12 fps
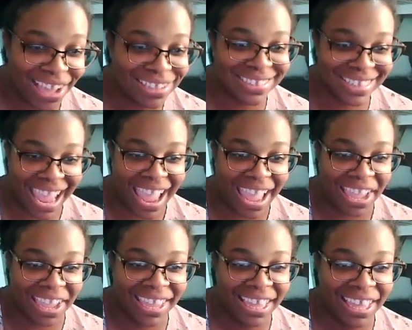S
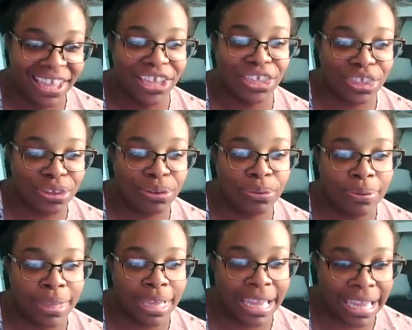K
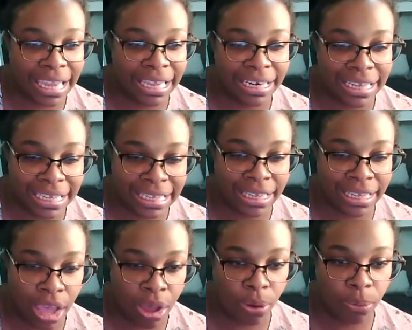U N E
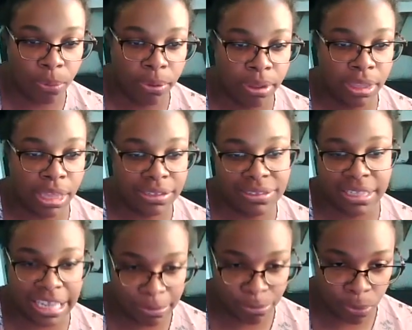O. That's the
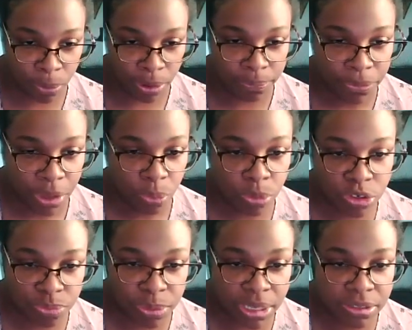Hebrew word,
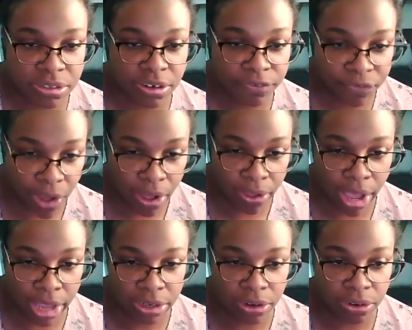which means to fall
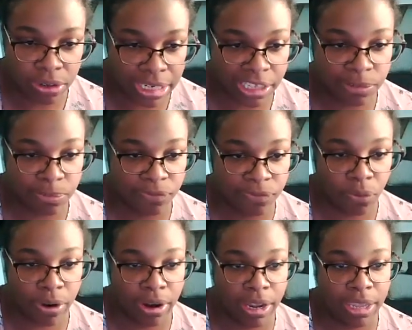on your knees
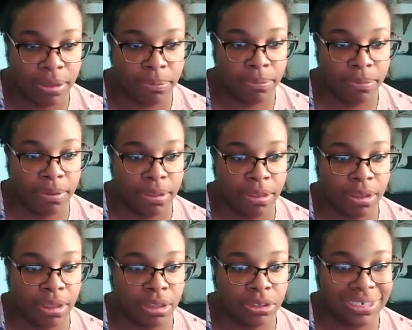before Him,
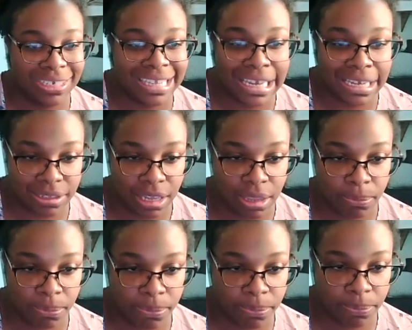to kiss
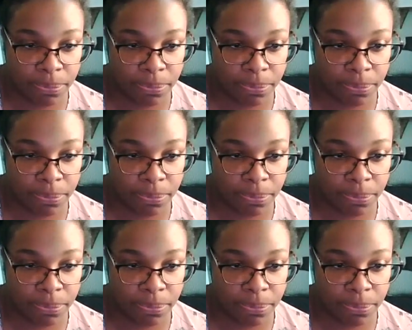Him.